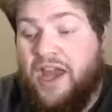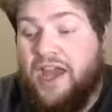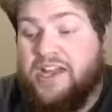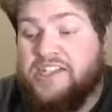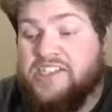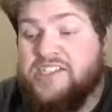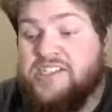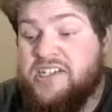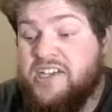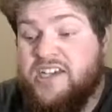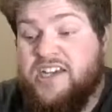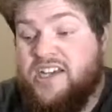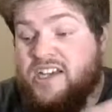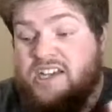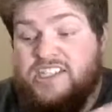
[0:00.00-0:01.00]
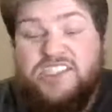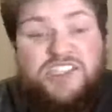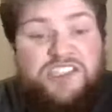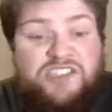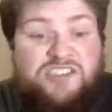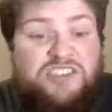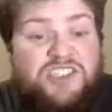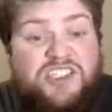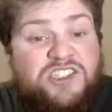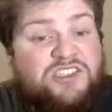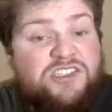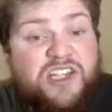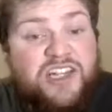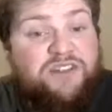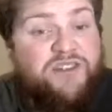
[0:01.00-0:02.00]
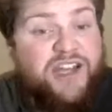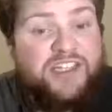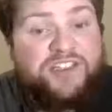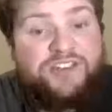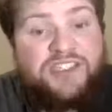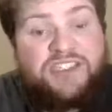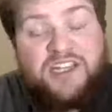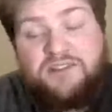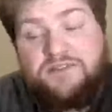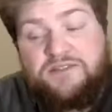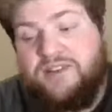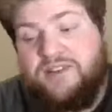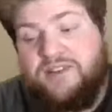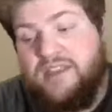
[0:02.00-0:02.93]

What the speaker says: And it's good. It's good, like adventure stuff.